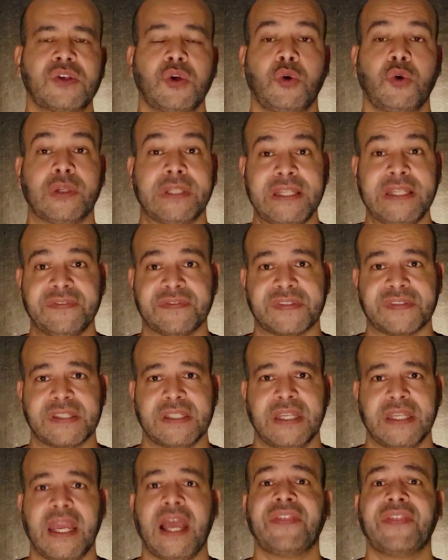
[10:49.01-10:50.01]
who lived
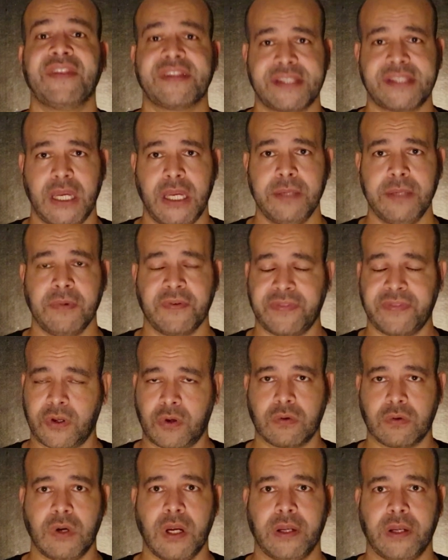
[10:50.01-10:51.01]
at the time of the
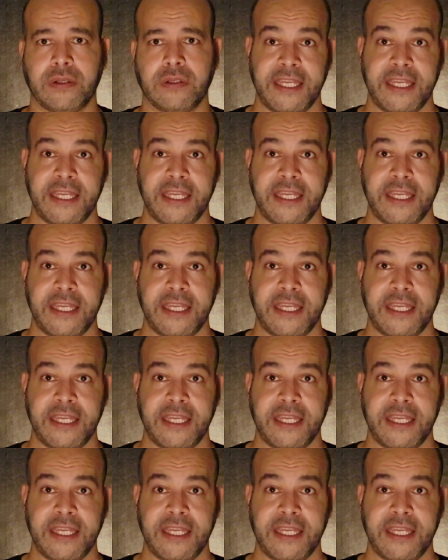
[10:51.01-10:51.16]
Quran.